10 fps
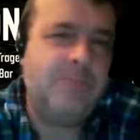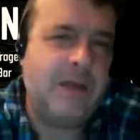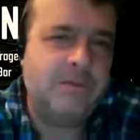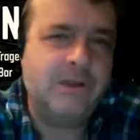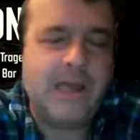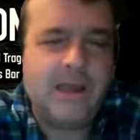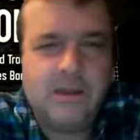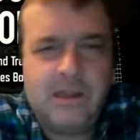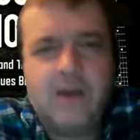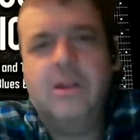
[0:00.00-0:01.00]
People like
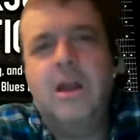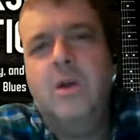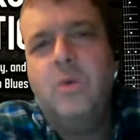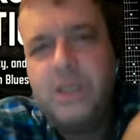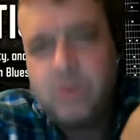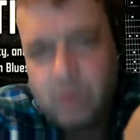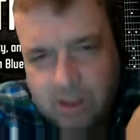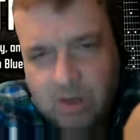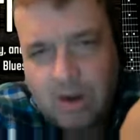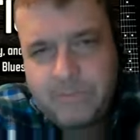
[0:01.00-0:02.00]
Leonard Lundquist would
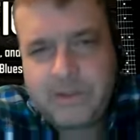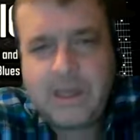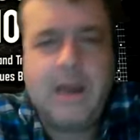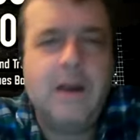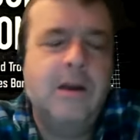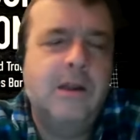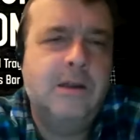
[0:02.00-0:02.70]
go up there.